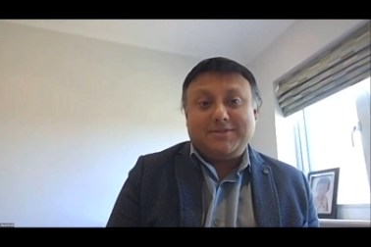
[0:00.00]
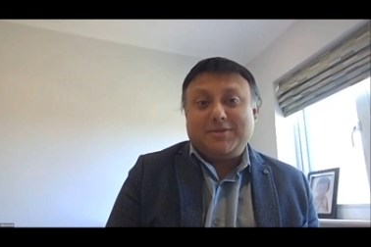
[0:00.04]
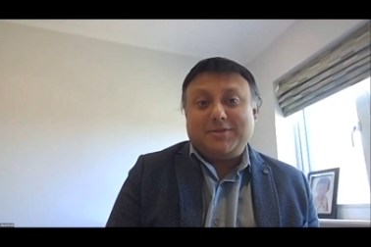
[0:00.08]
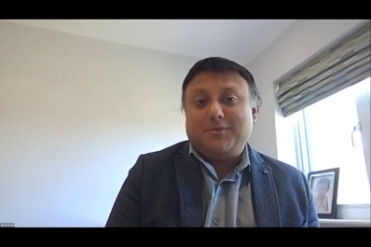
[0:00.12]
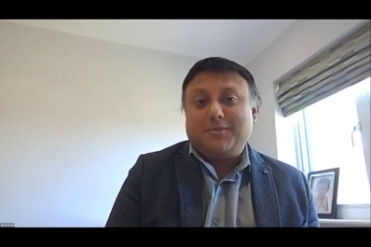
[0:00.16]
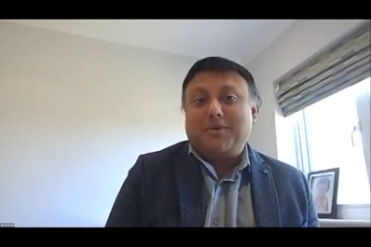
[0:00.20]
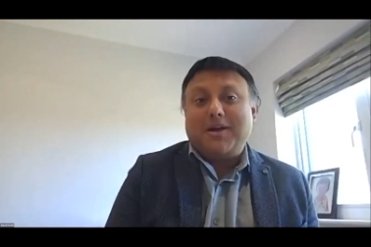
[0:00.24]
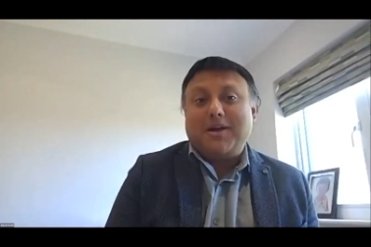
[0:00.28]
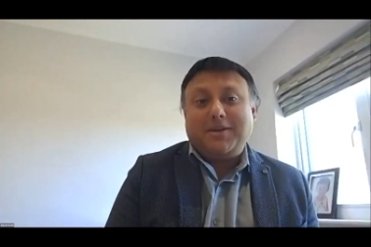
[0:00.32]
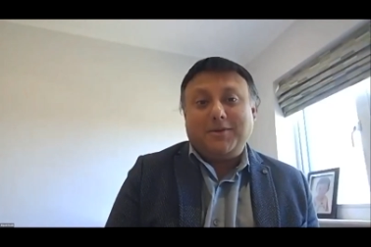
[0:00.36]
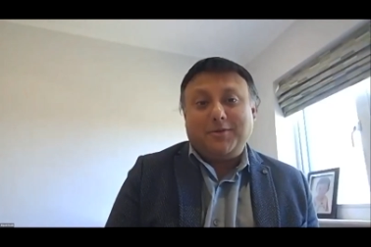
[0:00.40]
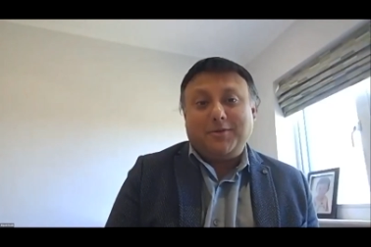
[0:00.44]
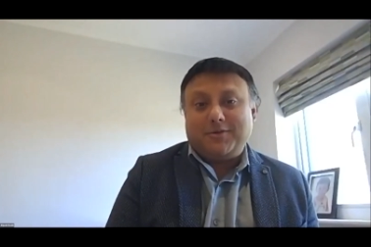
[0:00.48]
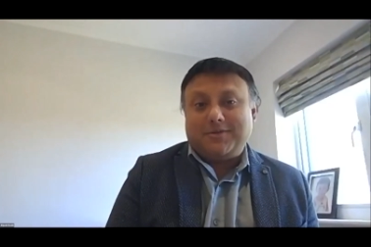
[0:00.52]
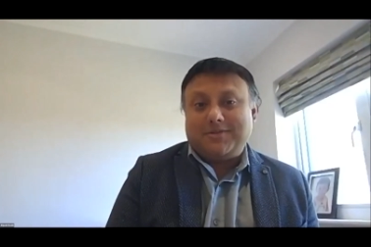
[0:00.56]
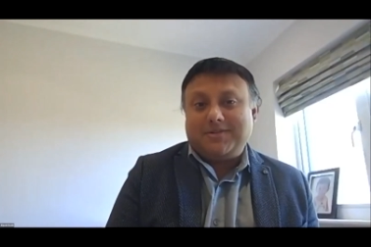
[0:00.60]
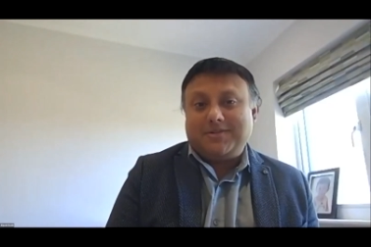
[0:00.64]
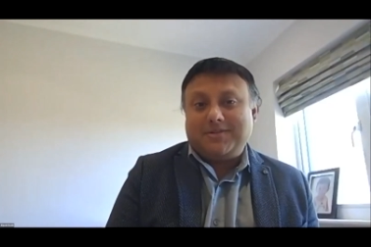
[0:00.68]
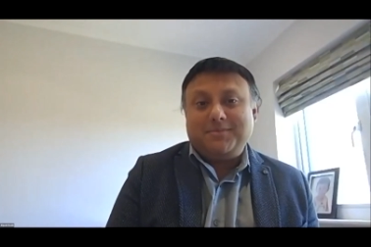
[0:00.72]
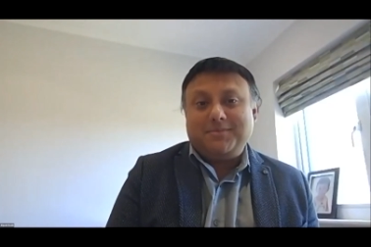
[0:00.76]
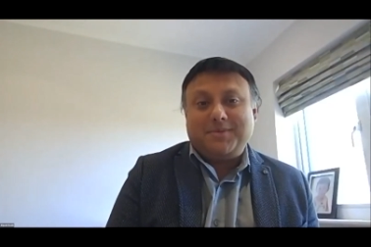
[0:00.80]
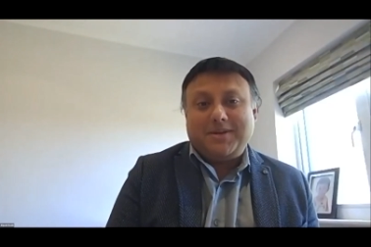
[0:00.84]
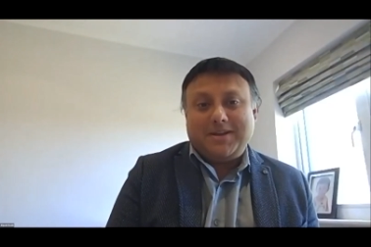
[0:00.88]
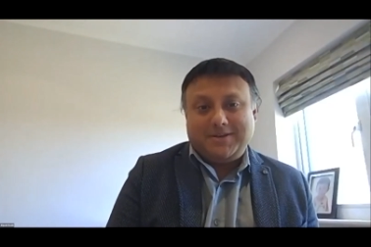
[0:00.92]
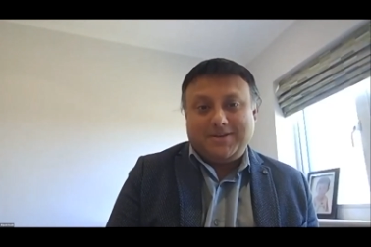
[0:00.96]
so why not
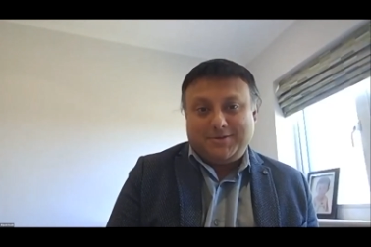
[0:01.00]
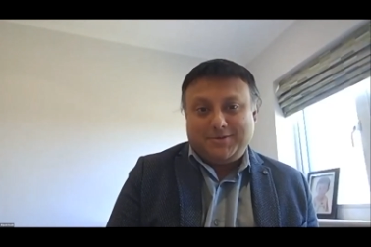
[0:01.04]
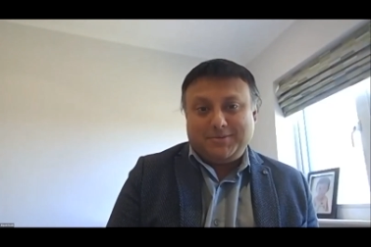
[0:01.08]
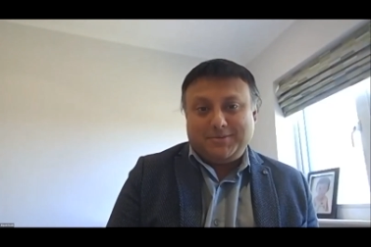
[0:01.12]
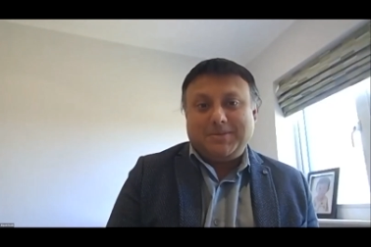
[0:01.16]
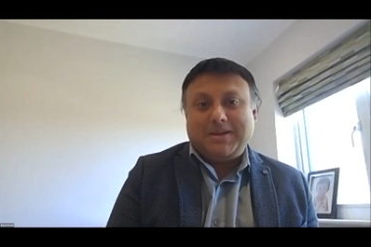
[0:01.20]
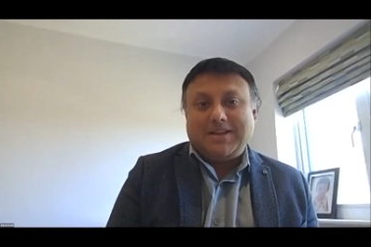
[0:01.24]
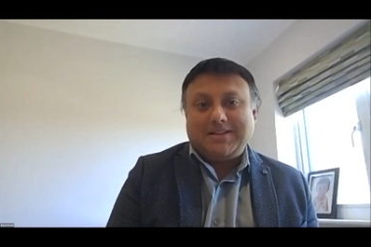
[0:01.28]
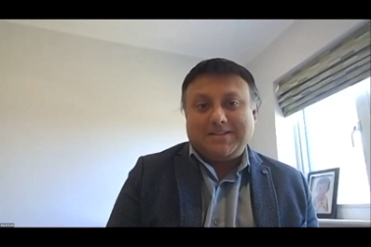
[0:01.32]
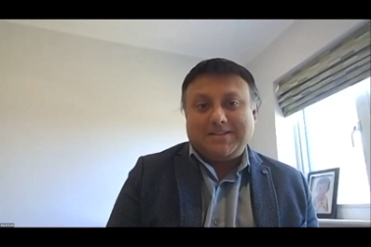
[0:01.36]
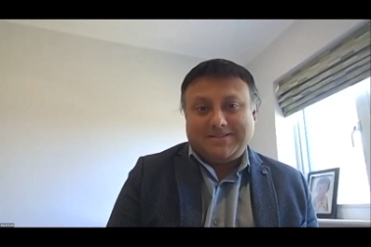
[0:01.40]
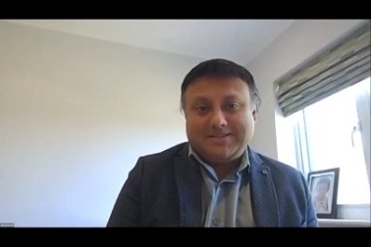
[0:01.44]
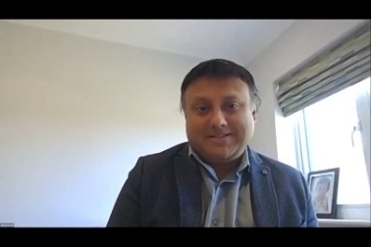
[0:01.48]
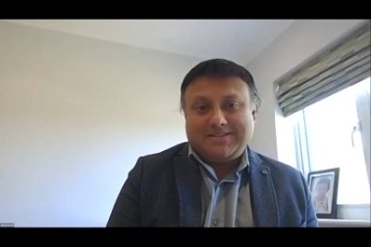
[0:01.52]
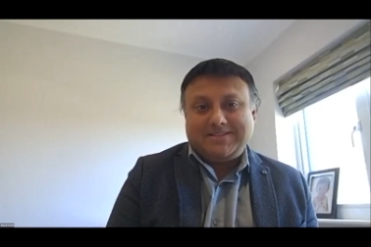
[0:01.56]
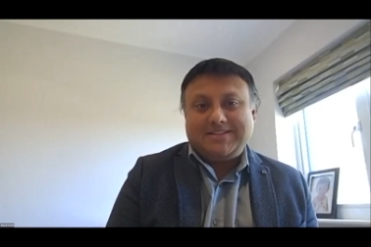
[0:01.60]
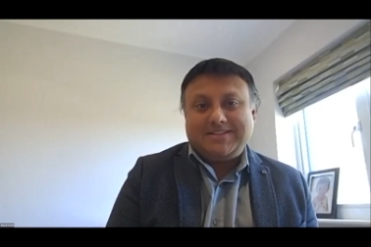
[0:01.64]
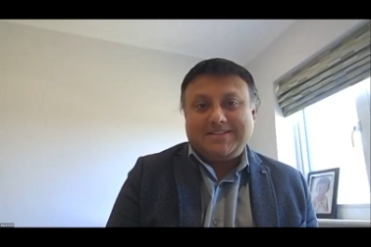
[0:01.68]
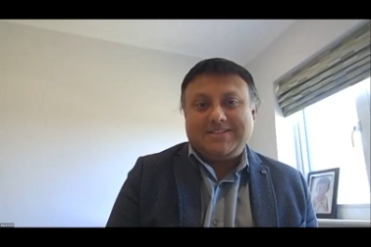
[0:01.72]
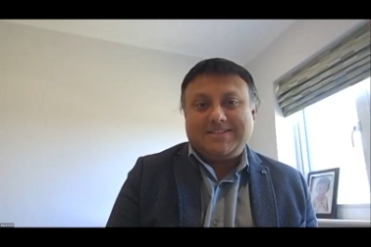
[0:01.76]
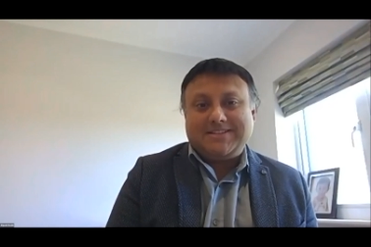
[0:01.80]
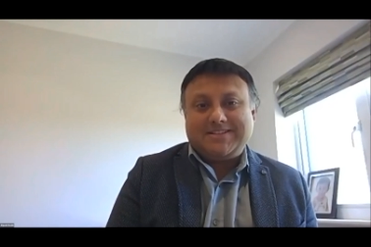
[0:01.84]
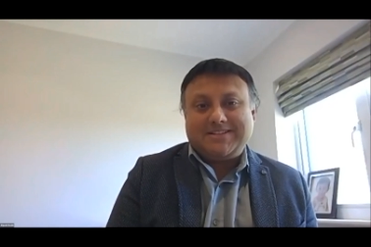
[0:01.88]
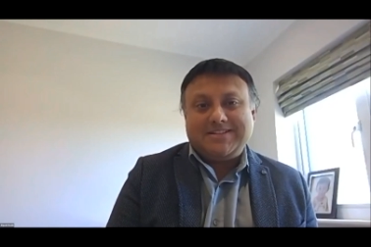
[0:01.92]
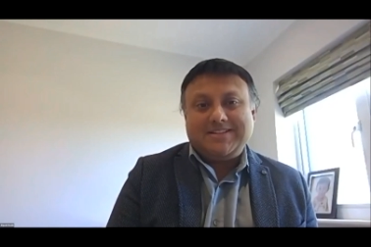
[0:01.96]
wait to
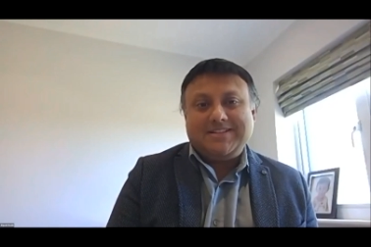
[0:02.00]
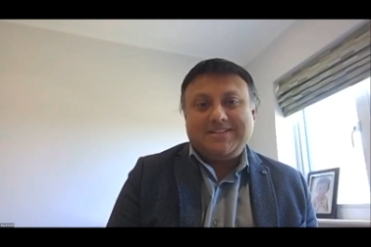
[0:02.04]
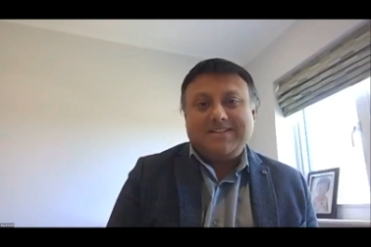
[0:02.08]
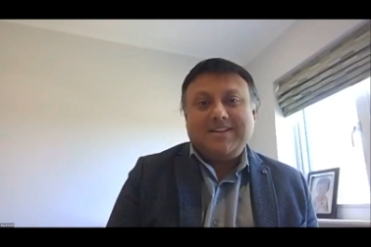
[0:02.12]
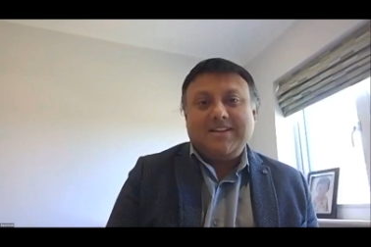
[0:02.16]
blastocyst,